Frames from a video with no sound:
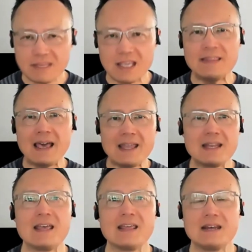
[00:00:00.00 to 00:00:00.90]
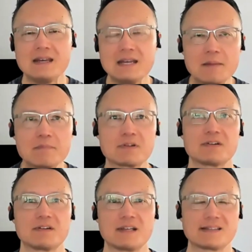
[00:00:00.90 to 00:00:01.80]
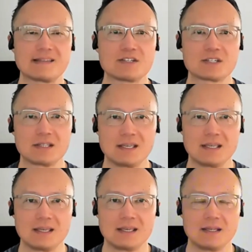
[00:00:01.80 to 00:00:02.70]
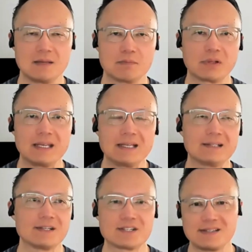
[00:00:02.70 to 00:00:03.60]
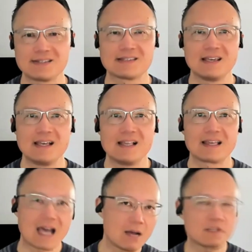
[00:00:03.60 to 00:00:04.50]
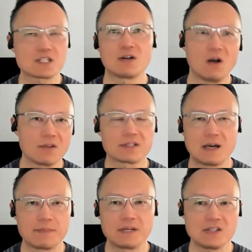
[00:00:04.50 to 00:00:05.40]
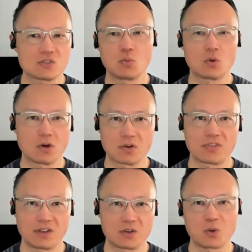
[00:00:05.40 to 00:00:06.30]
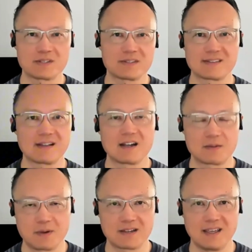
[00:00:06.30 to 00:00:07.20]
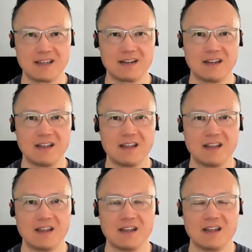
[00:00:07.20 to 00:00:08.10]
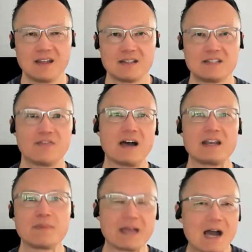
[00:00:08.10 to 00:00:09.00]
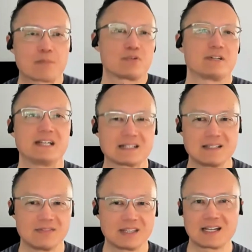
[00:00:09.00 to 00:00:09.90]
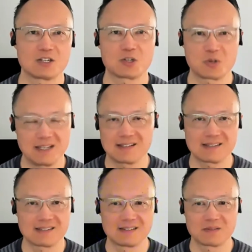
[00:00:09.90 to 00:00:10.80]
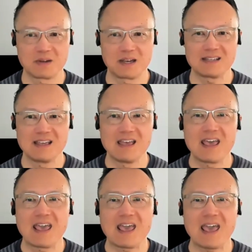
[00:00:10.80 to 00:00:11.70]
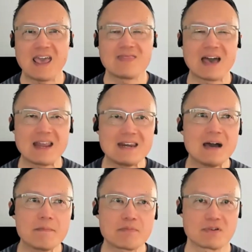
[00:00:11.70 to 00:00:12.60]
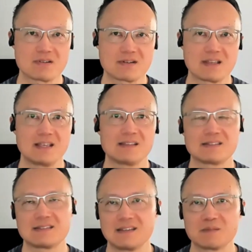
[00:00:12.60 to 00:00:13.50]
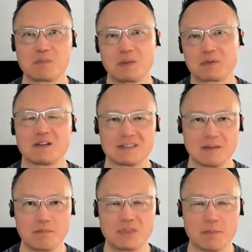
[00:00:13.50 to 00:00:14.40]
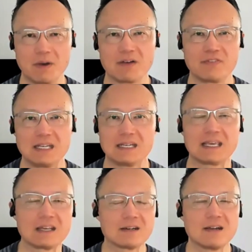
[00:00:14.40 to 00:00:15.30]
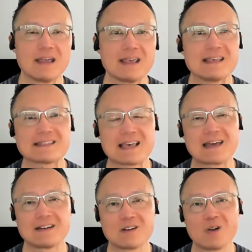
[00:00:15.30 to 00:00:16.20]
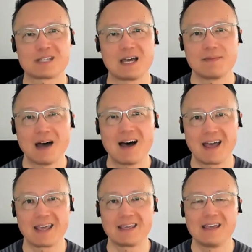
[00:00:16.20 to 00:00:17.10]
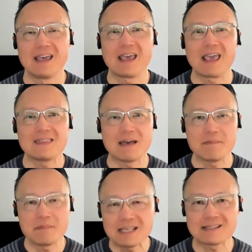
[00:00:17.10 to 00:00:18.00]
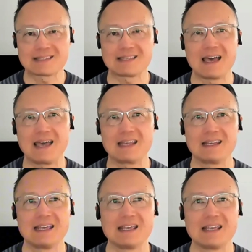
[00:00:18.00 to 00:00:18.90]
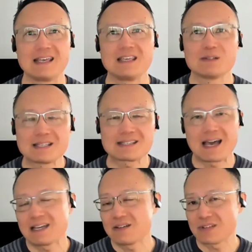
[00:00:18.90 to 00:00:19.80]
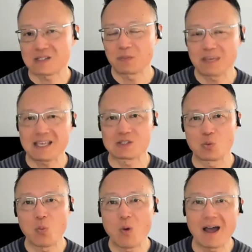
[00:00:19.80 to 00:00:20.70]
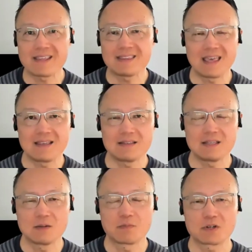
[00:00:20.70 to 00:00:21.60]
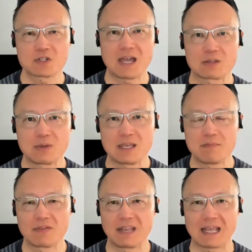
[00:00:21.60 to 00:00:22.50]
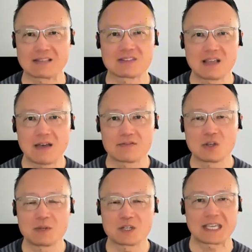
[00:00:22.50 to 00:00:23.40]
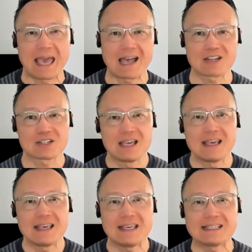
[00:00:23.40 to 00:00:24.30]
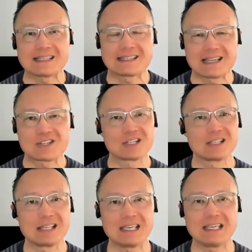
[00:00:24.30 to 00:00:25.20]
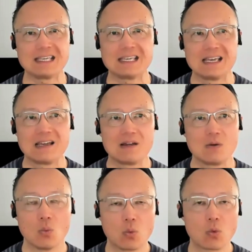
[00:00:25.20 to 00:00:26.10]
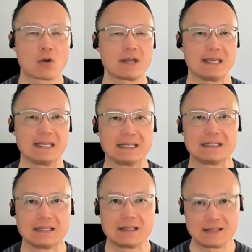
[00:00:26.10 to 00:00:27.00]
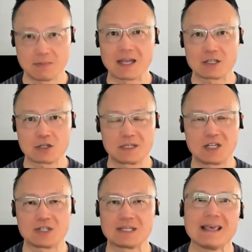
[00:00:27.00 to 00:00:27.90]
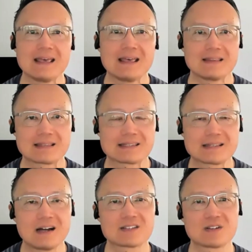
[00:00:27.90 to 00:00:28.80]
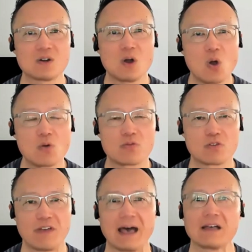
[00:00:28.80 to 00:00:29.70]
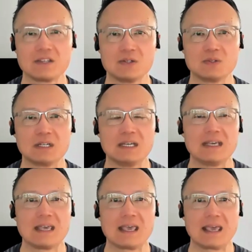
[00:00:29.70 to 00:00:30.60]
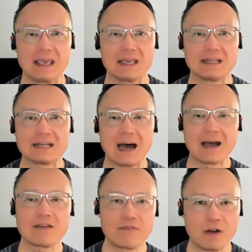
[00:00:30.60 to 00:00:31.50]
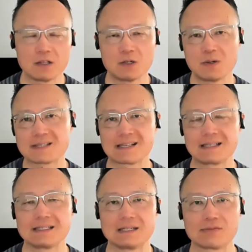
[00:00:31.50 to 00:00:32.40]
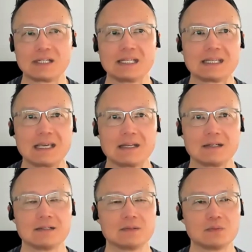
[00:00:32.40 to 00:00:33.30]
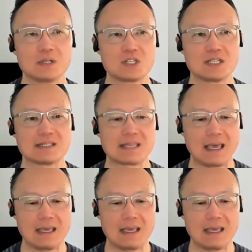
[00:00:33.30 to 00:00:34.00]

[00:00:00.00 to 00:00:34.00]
and that number essentially in plain English is like how much are all the companies worth according to the stock market divided by how productive the country is, right? And that number is, people call it the Buffett indicator, is at an all-time high. And that means that, this kind of explains why Berkshire Hathaway and Buffett have so much cash. He's essentially worried, and this is my interpretation, that stocks are overvalued. And I follow a slightly different indicator, which is